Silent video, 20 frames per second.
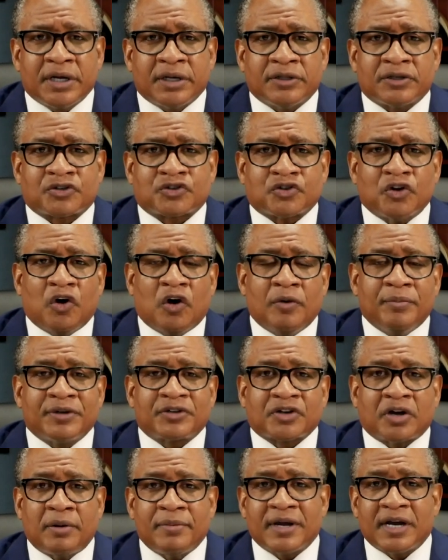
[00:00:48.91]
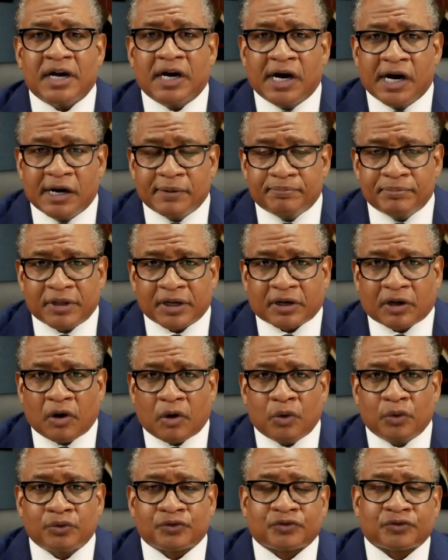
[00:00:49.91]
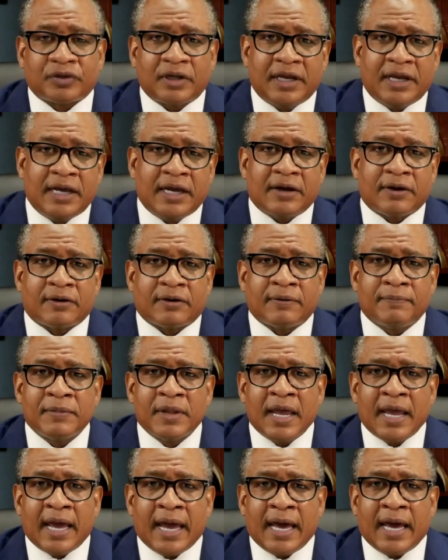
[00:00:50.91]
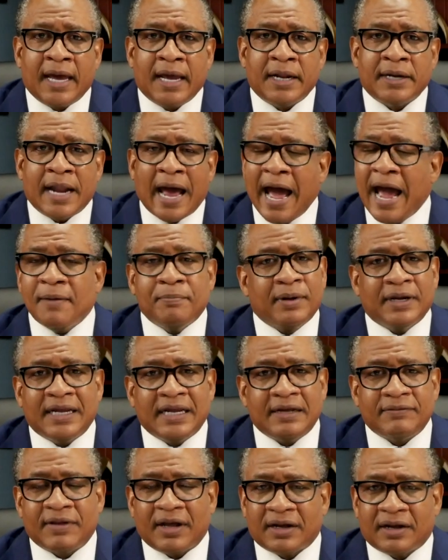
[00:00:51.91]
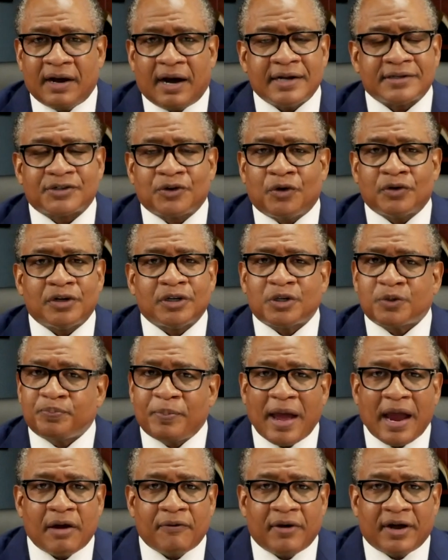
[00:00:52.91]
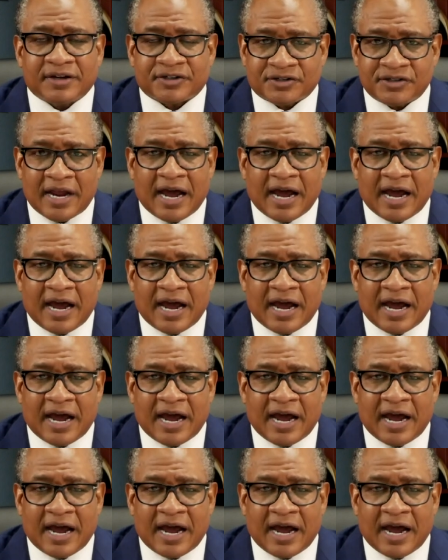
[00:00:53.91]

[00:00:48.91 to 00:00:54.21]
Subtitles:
The storm is coming up the coast here, and I believe that God's going to spare us.